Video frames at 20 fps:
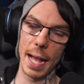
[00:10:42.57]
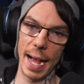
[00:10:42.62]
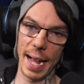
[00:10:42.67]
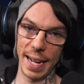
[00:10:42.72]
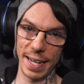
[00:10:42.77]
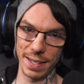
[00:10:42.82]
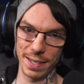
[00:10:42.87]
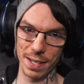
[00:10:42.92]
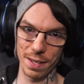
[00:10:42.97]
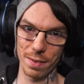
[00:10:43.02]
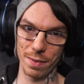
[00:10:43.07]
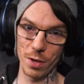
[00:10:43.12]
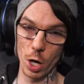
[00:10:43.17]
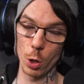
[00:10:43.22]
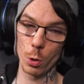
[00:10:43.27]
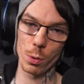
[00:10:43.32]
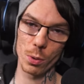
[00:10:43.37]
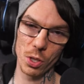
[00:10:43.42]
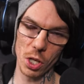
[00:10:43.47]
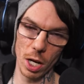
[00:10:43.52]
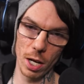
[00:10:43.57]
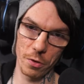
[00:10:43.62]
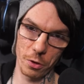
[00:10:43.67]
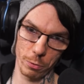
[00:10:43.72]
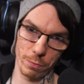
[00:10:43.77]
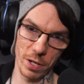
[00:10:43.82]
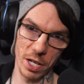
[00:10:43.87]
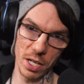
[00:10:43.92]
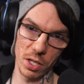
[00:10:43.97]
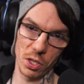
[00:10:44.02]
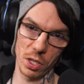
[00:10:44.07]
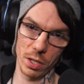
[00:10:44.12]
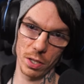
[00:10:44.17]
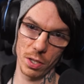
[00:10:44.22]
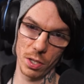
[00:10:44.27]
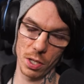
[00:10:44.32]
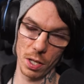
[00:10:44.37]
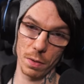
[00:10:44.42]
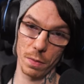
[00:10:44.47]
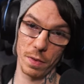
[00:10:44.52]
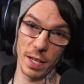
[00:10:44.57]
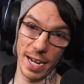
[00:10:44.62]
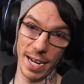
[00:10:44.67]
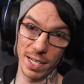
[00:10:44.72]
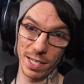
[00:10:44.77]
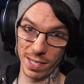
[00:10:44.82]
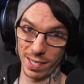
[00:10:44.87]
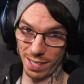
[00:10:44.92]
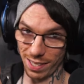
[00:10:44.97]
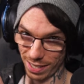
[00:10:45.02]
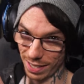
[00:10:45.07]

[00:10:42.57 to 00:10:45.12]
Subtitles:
and those are the reasons that,